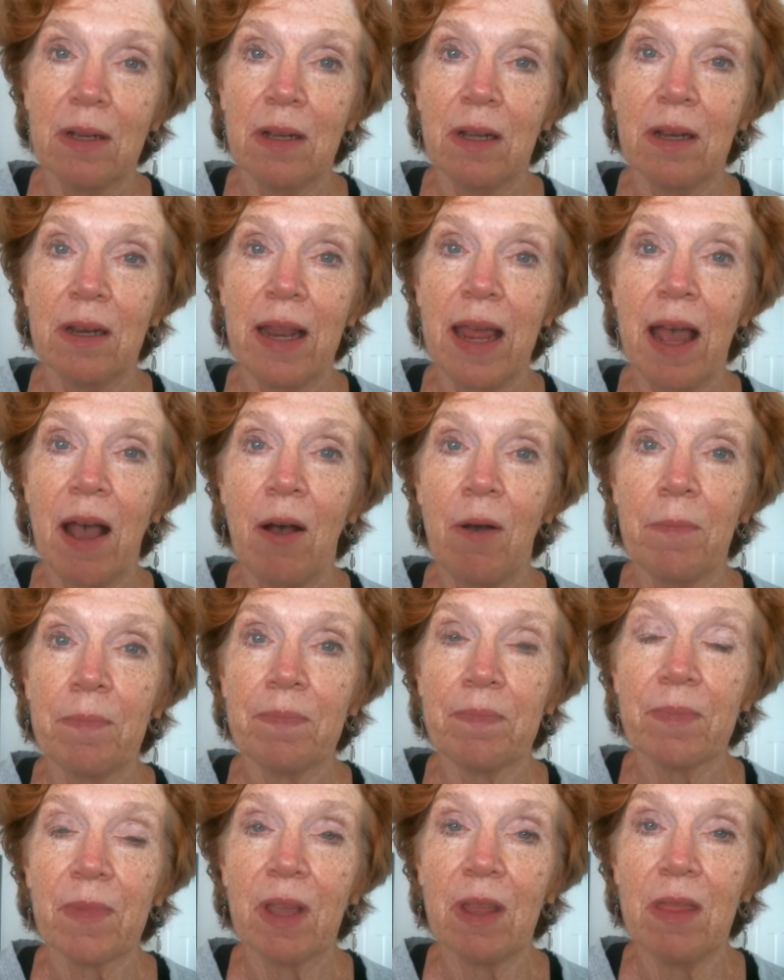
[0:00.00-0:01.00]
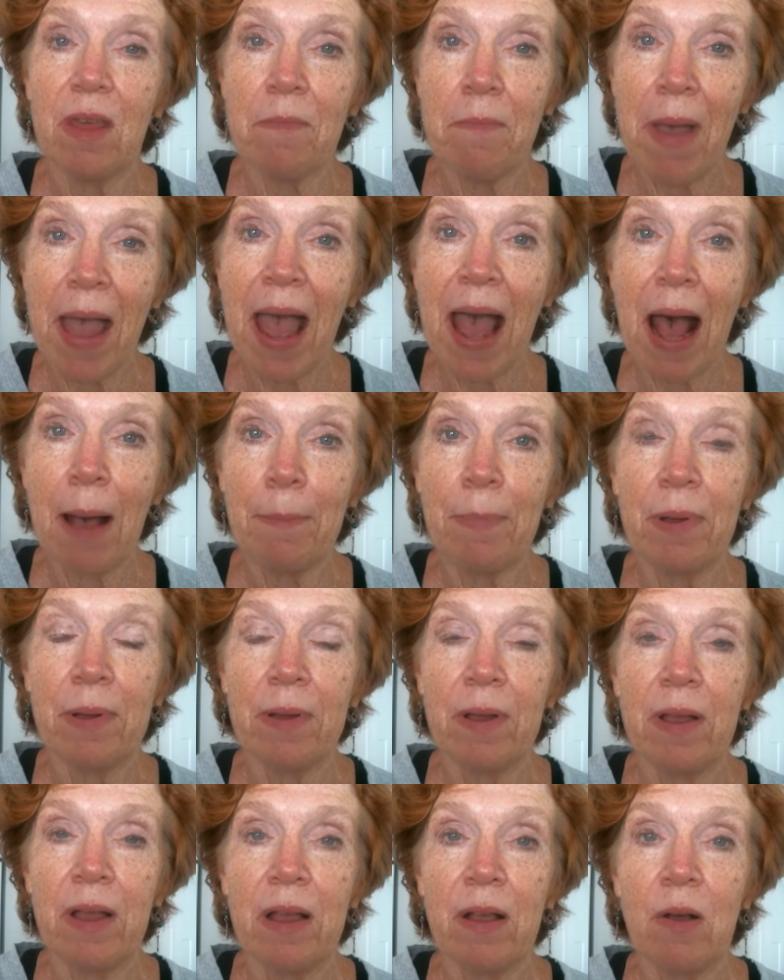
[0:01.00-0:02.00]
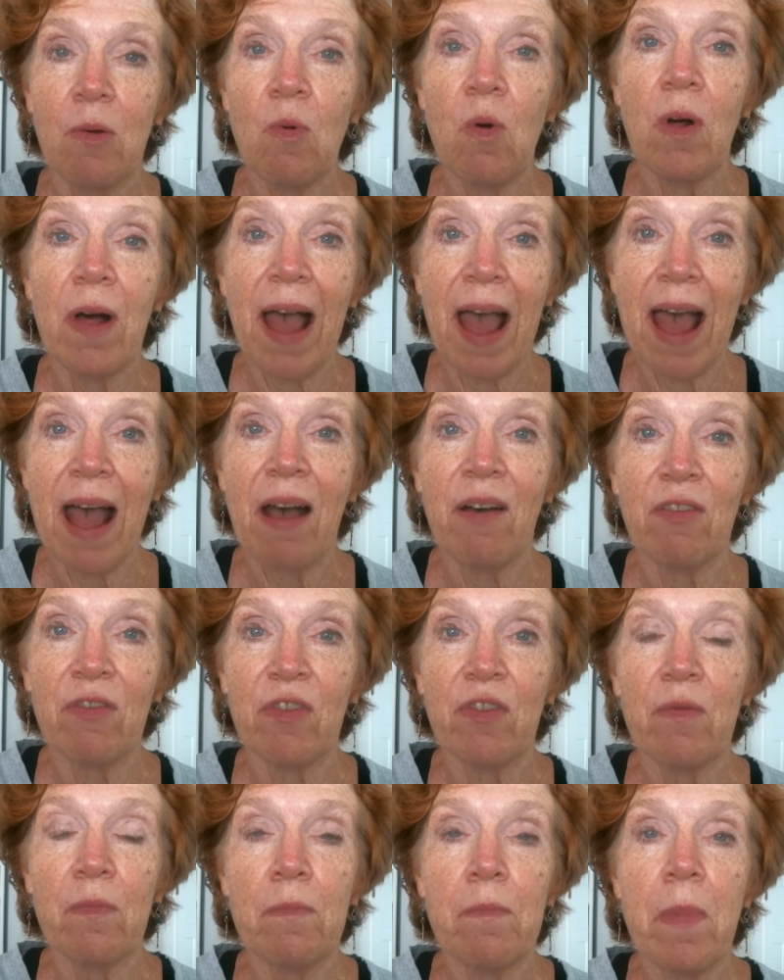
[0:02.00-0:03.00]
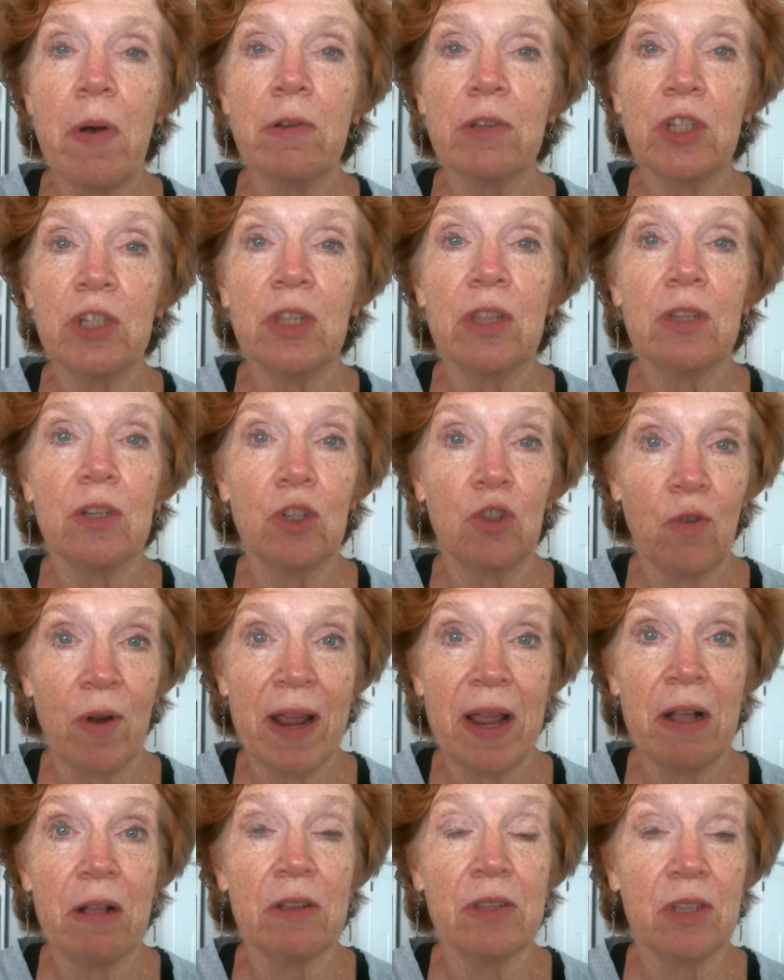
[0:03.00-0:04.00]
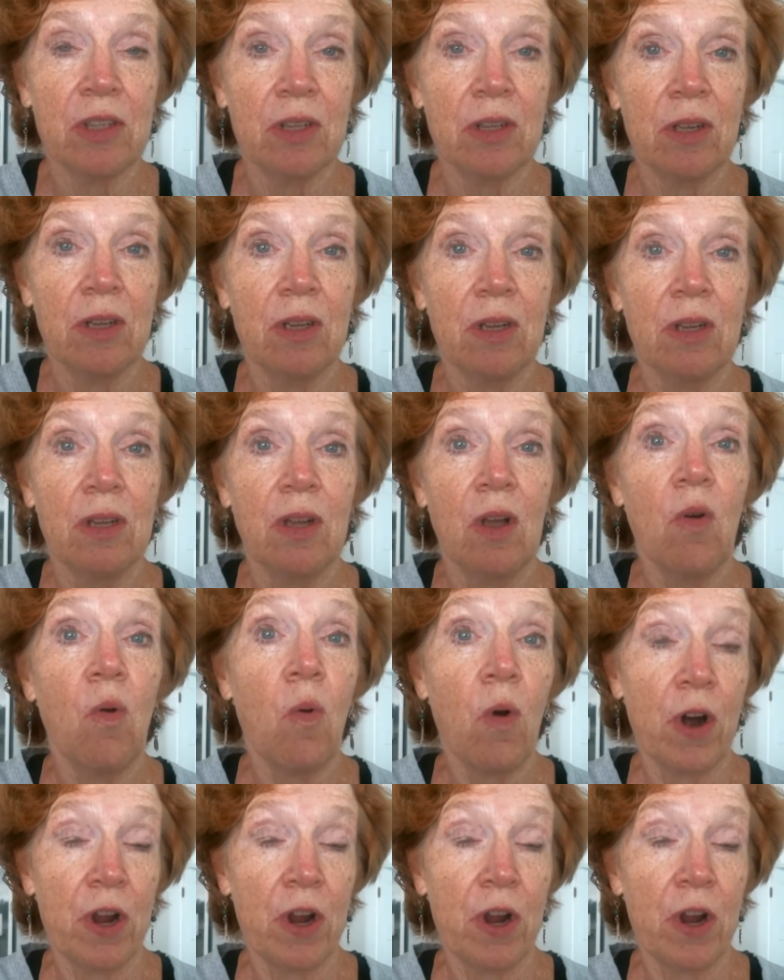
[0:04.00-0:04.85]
Now, the map will have most of the trails where